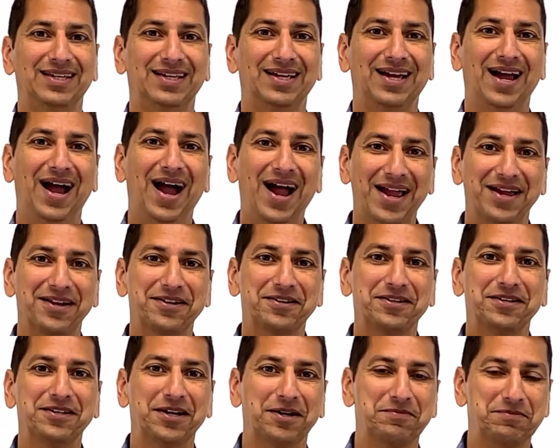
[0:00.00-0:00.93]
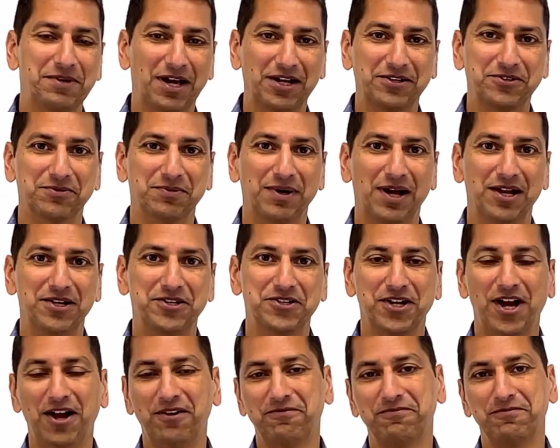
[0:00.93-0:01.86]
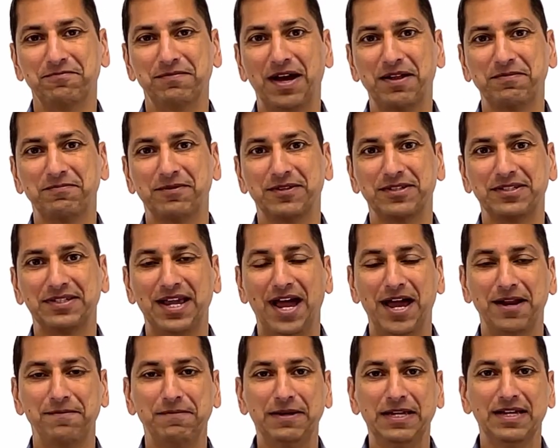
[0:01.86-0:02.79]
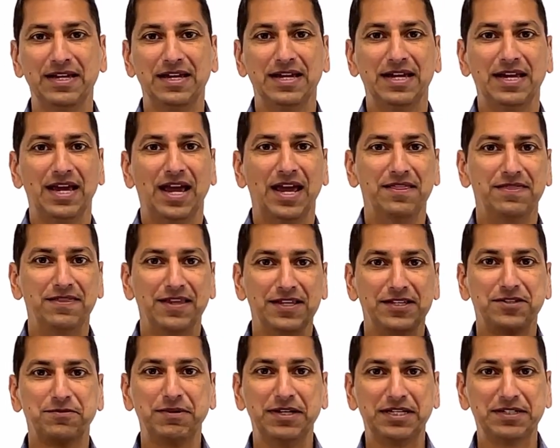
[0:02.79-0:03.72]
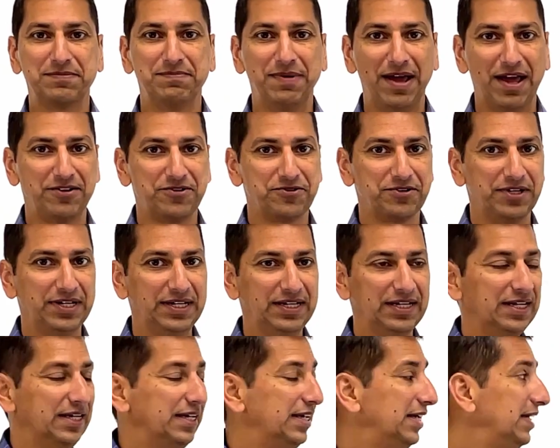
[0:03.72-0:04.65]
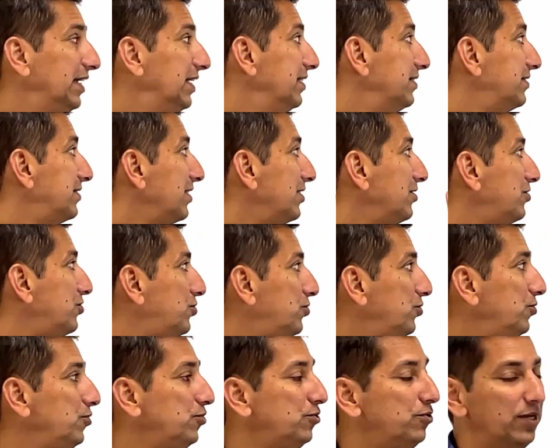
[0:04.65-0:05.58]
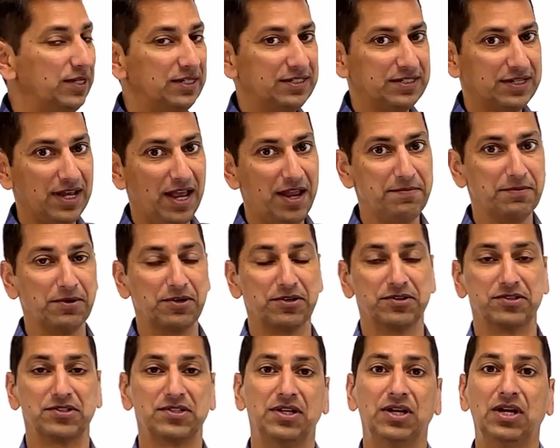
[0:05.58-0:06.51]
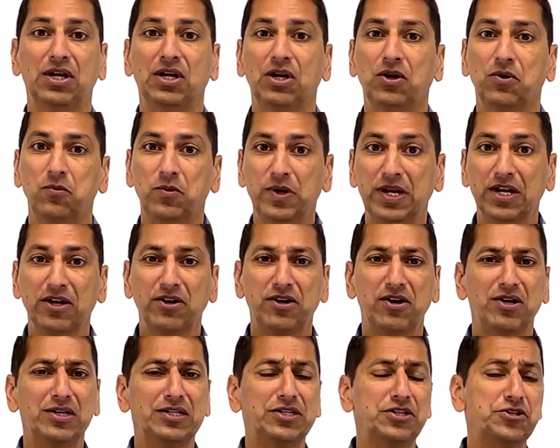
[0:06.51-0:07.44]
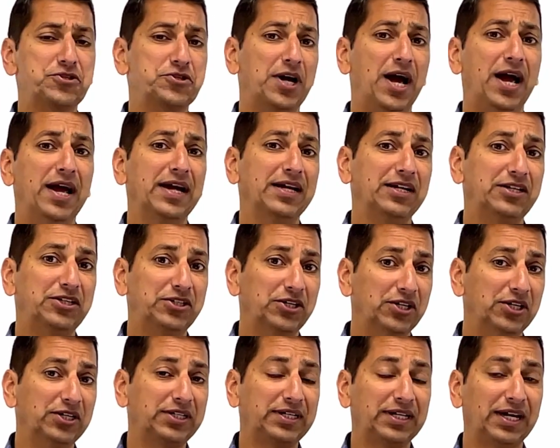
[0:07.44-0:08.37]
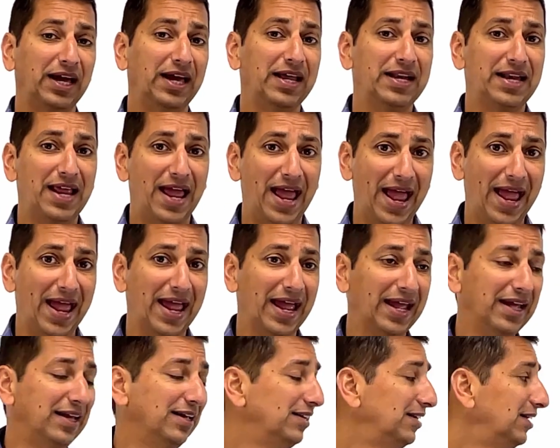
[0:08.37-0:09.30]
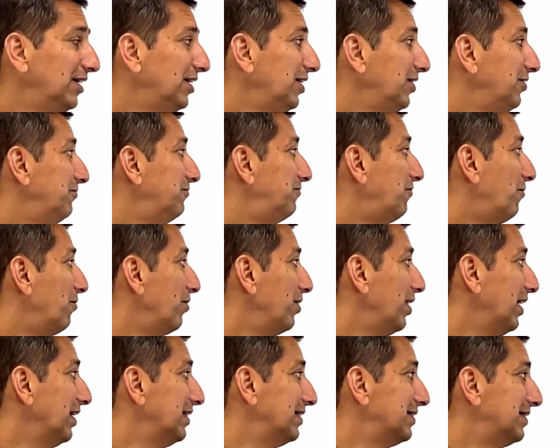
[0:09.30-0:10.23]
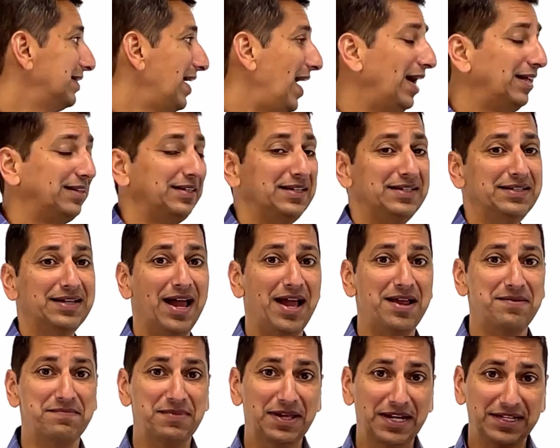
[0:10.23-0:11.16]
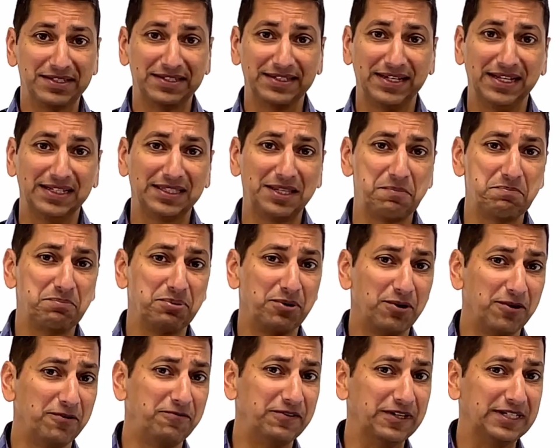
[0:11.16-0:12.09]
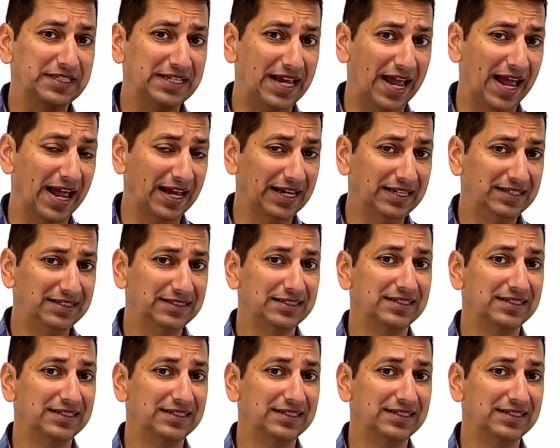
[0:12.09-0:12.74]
Hi, I'm Dr. Rod Shaw from Math Plus Academy, and this week's math treat is two timers. We are going to try and cook an egg for exactly 9 minutes to get the perfect egg,